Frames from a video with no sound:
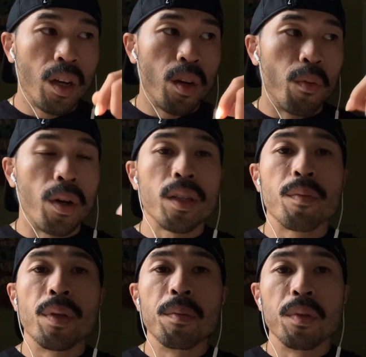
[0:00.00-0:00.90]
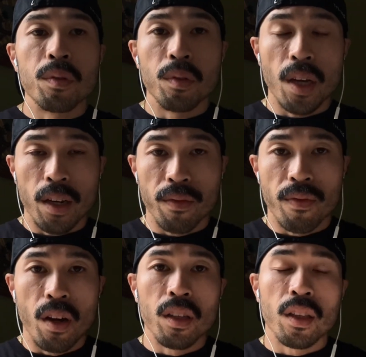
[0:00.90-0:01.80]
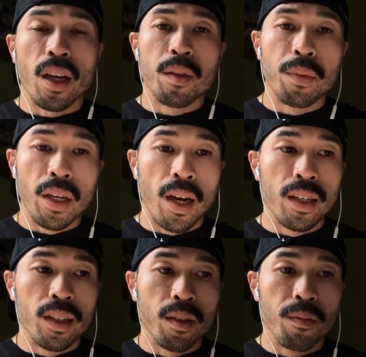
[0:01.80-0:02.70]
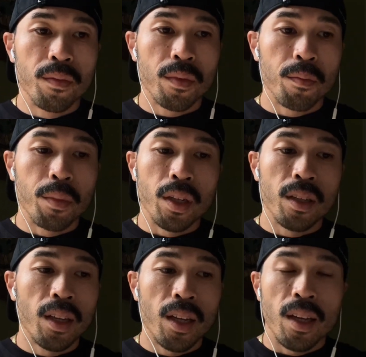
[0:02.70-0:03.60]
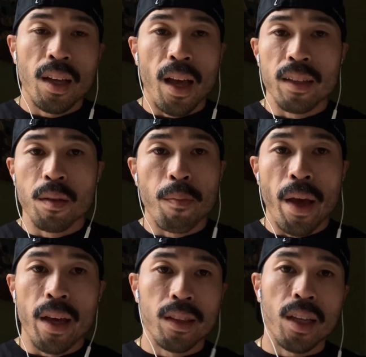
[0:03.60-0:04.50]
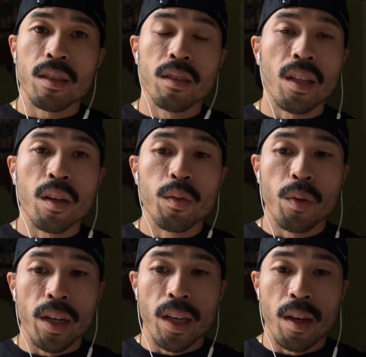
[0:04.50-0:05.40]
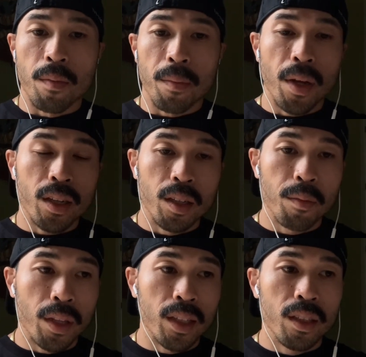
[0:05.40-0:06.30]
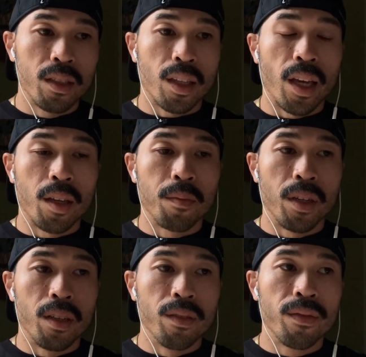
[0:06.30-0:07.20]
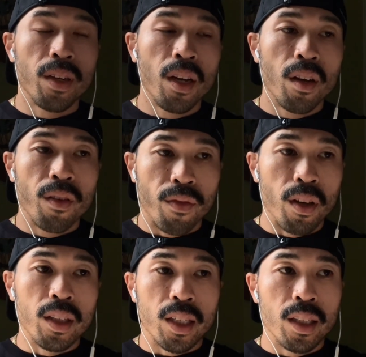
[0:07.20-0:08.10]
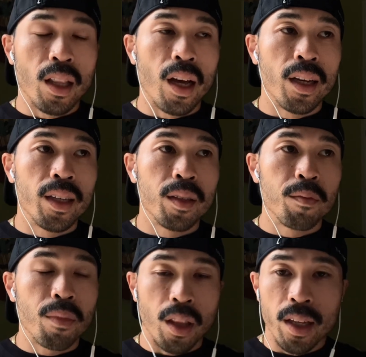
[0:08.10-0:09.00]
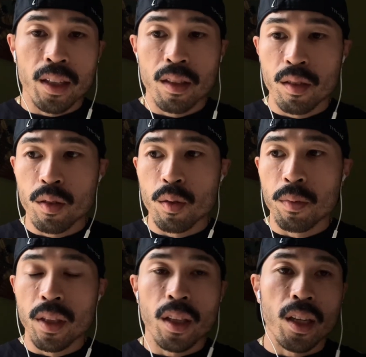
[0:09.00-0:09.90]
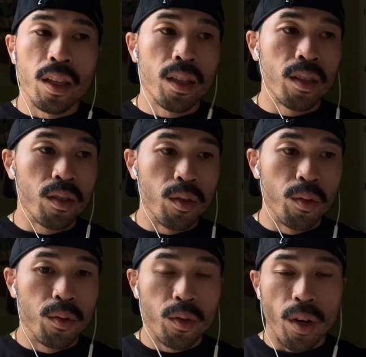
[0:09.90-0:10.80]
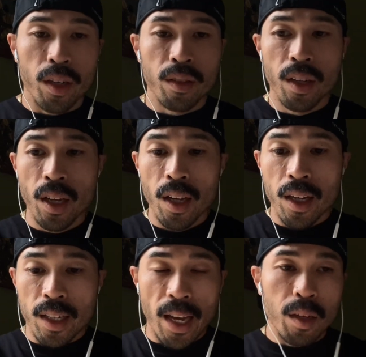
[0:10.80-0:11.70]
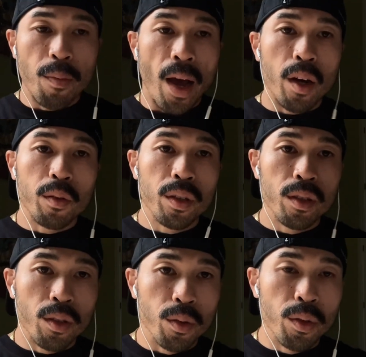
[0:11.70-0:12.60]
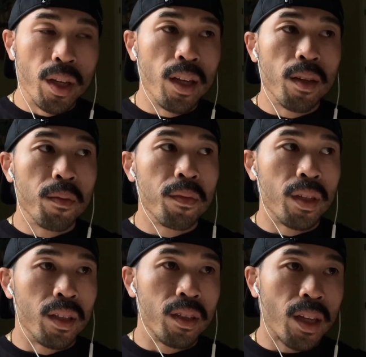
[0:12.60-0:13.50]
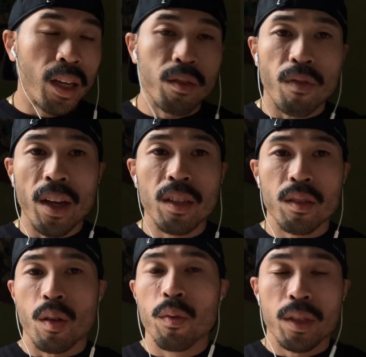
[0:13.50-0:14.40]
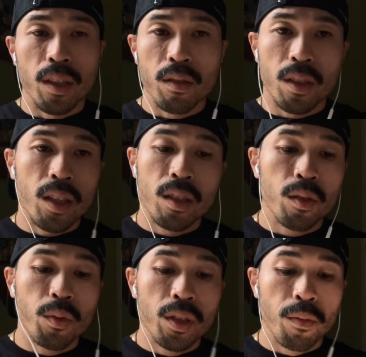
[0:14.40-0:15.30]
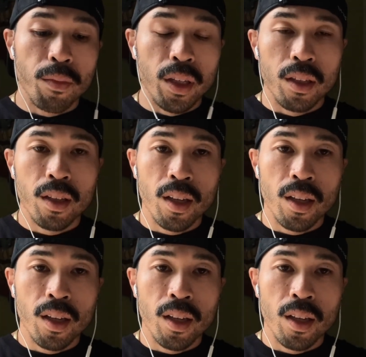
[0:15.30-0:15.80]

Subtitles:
wanted people to kind of fall in line behind him. But as a man, that's just not who I am. I'm not gonna play this game of falling in line, playing this stupid thing to try to gain power through him and kind of ride his coattails. That just wasn't me.